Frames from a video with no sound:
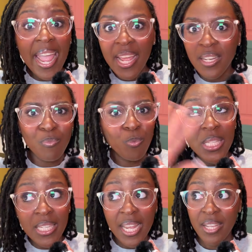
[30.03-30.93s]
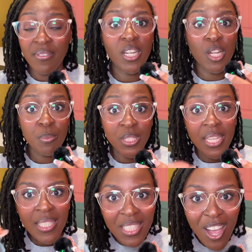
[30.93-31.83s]
And really not even the numbers,
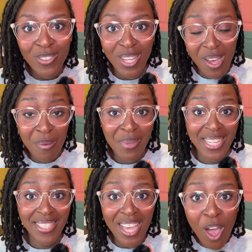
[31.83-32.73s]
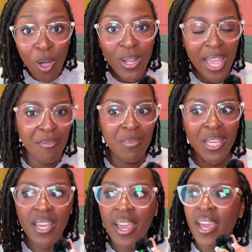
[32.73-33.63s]
it's y'all's comments. Y'all gave me